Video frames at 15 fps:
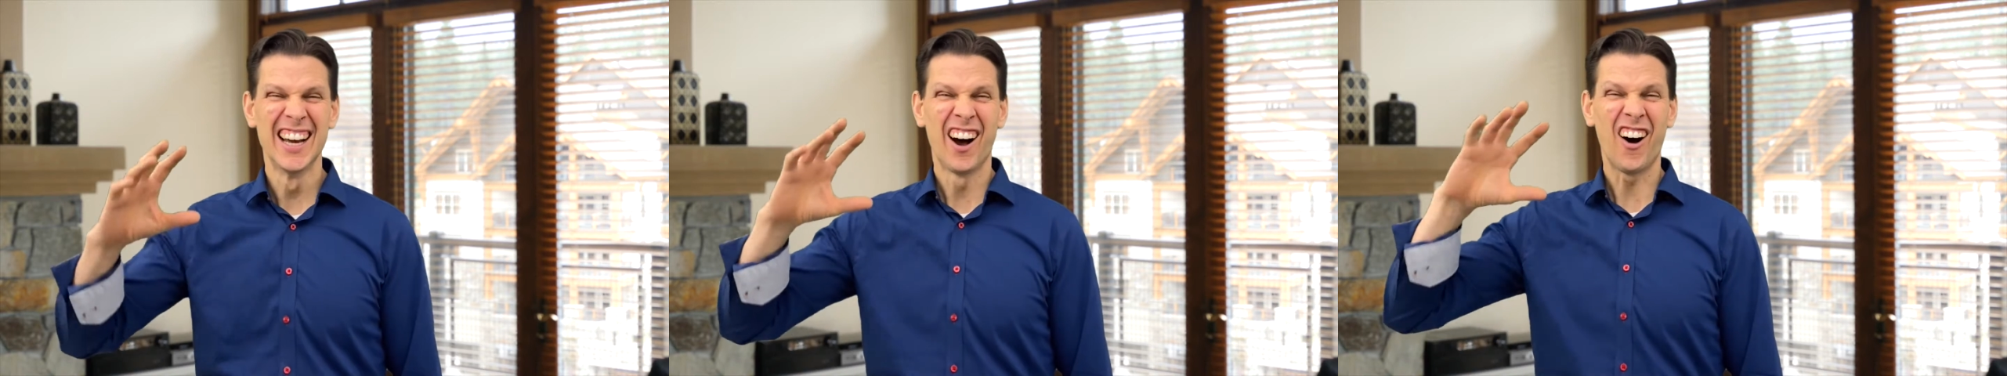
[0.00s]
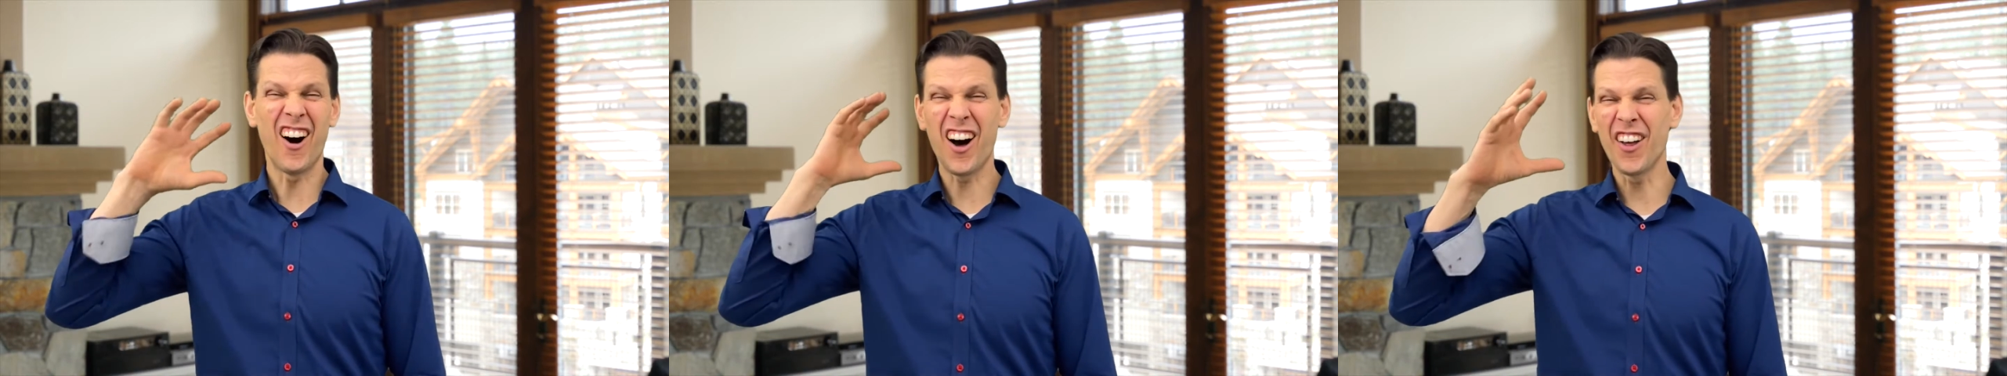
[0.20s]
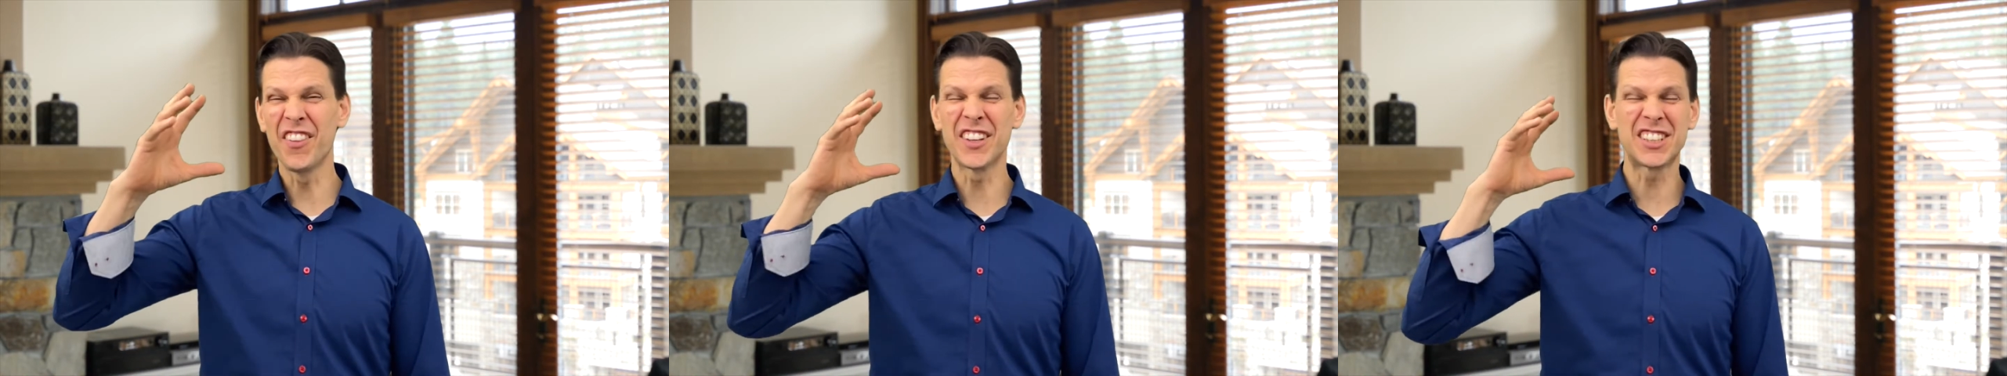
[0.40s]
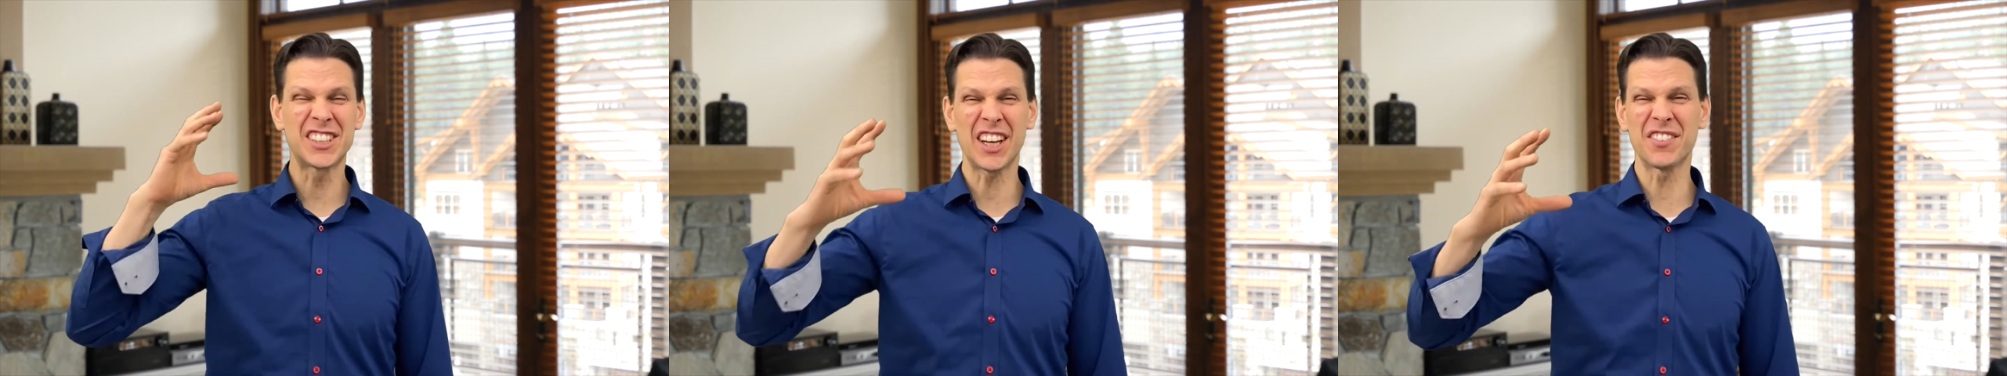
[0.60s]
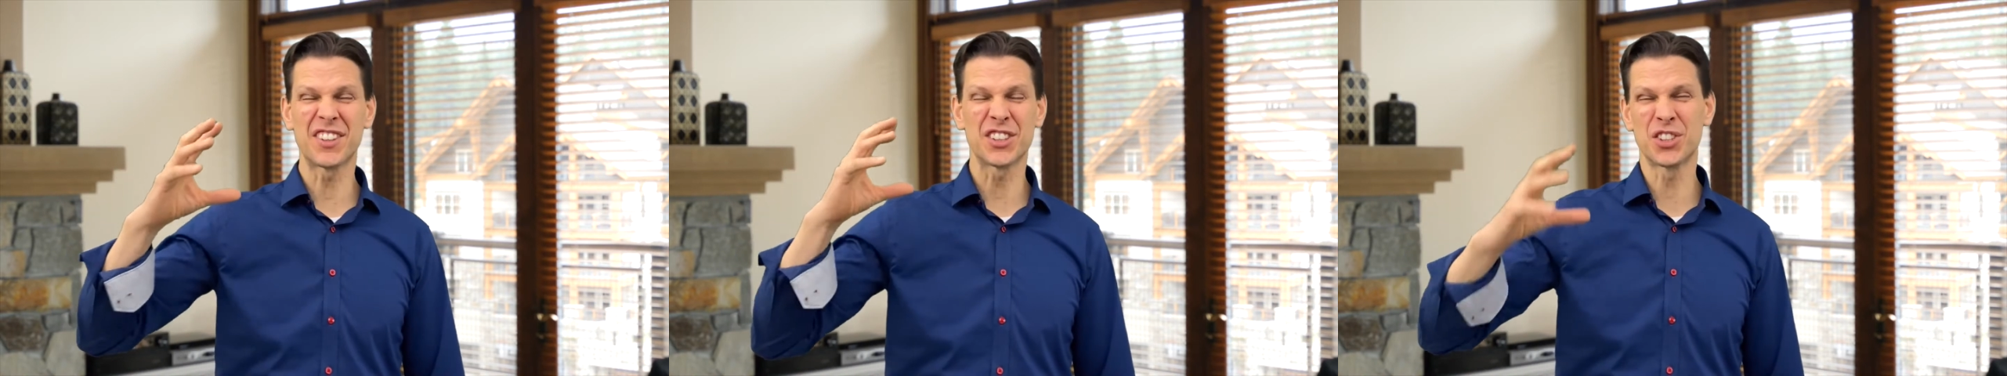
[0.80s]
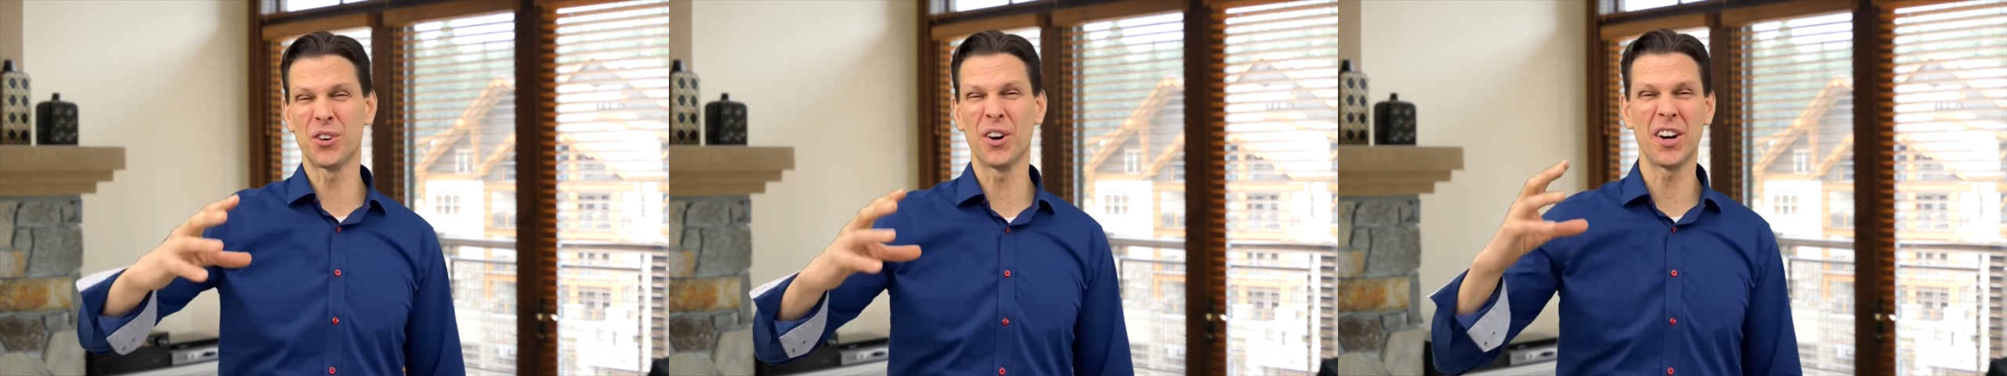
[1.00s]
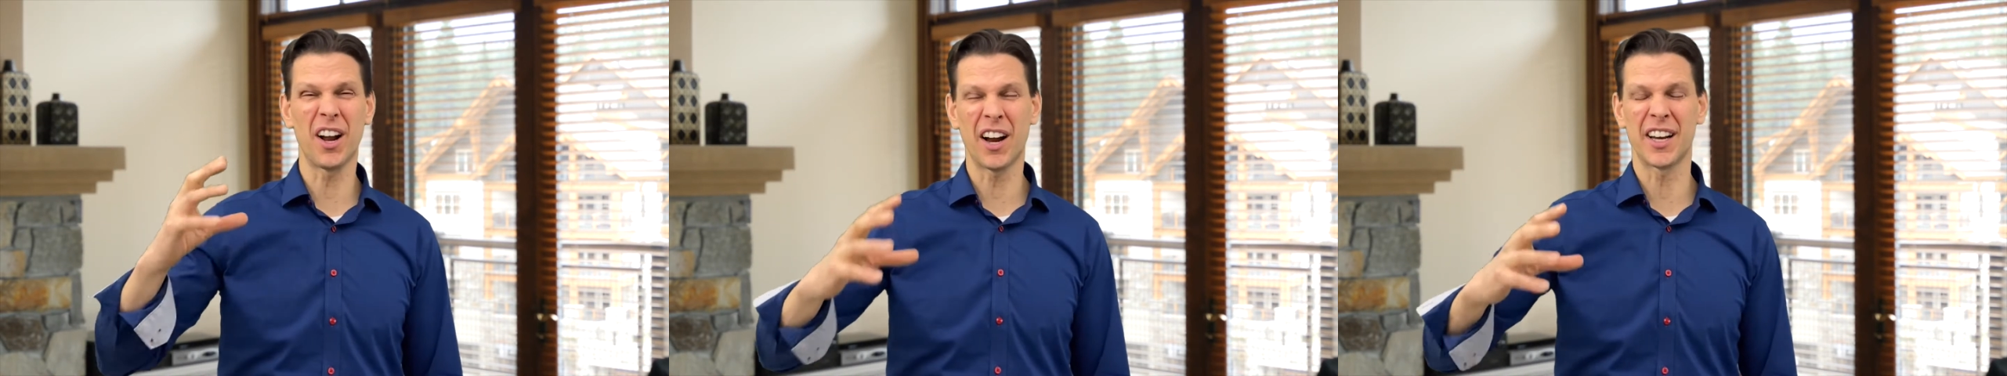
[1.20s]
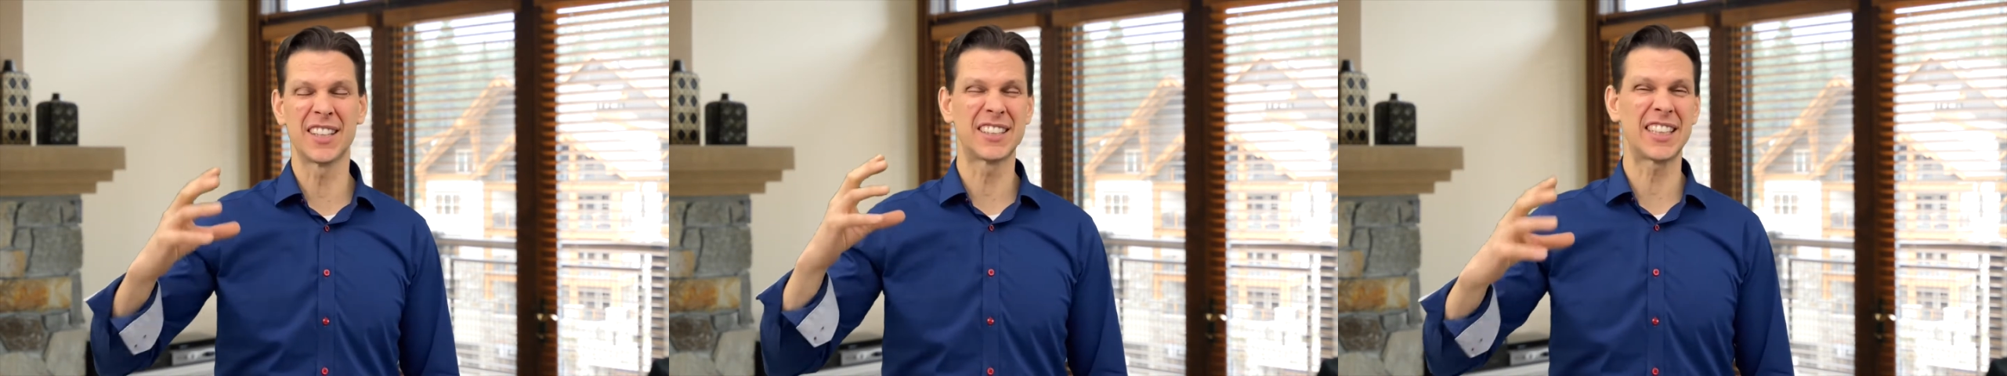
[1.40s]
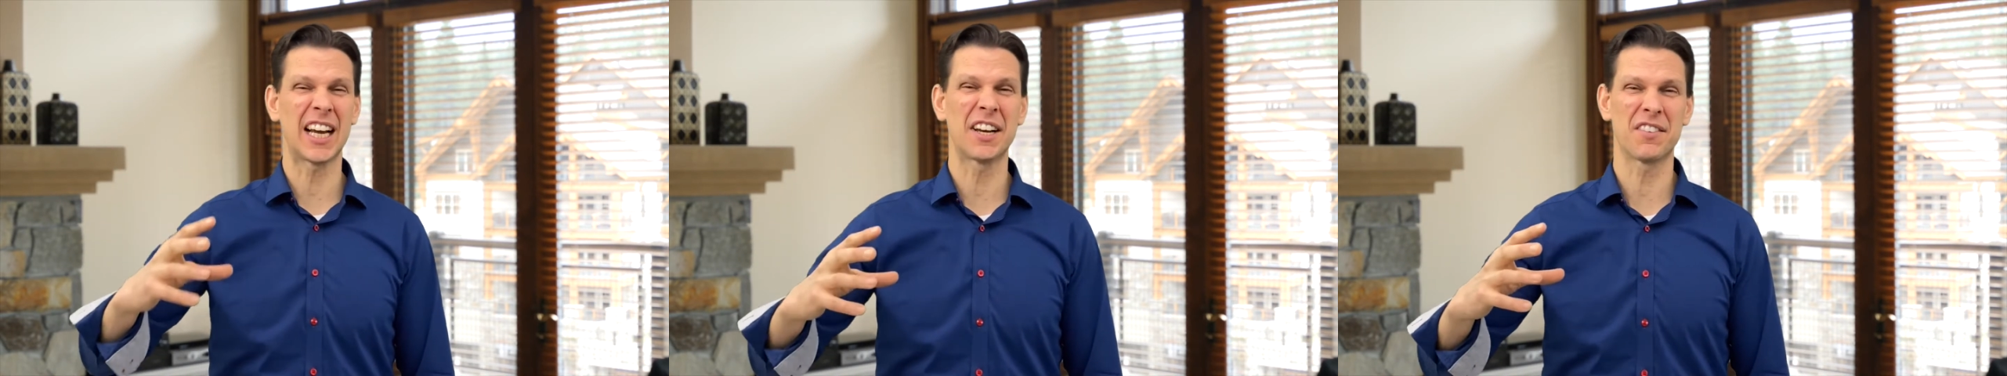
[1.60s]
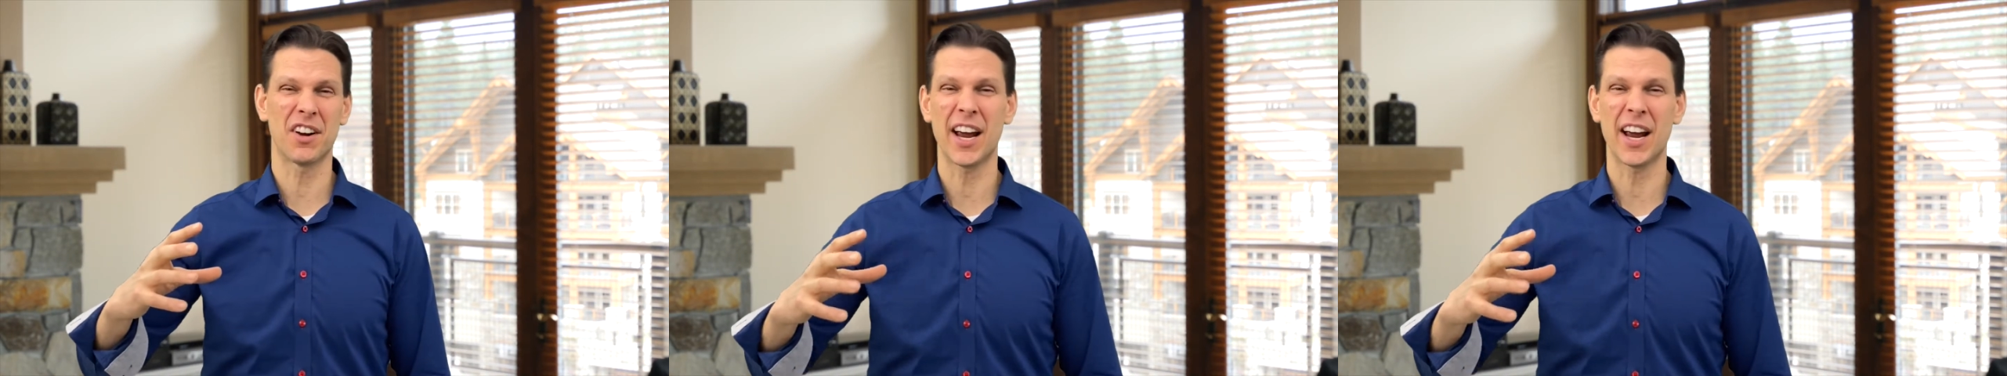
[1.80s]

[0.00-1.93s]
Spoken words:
all the stuff that's going on inside of your